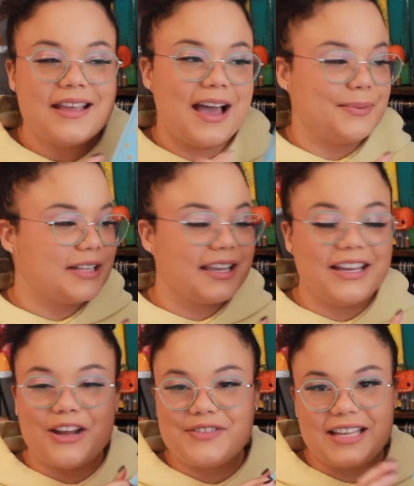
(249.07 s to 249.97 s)
I was lucky
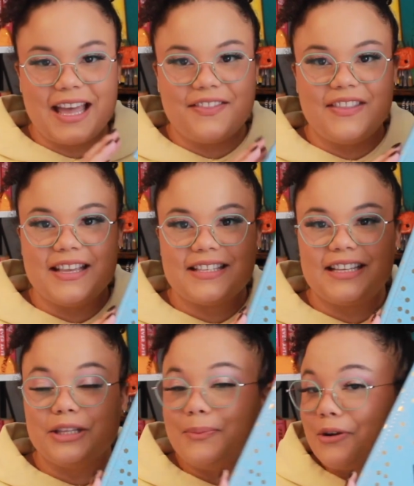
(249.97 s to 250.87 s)
enough to get this
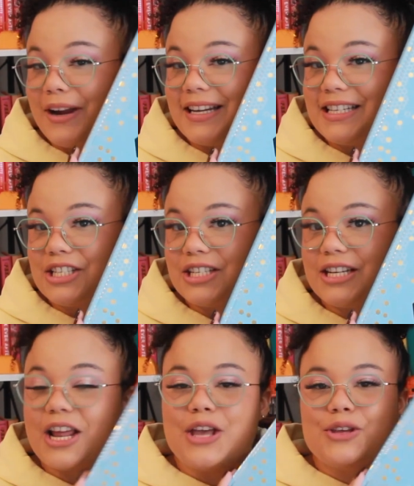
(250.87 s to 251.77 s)
Illumicrate
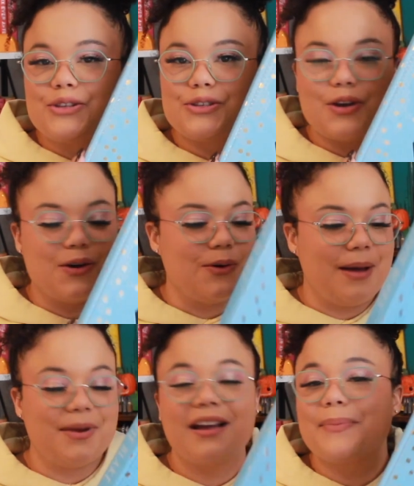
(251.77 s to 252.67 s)
edition, so
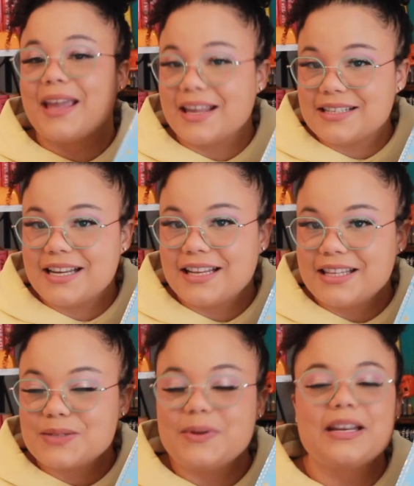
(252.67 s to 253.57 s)
I'm not going to be annotating
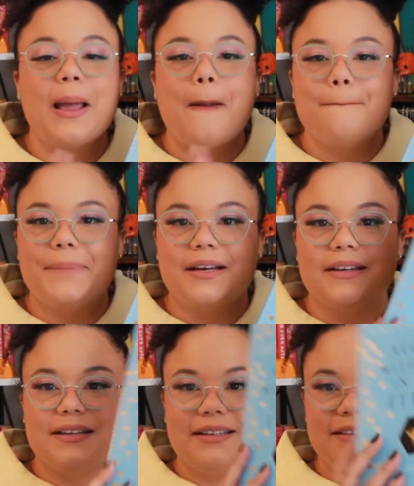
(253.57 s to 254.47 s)
this one, but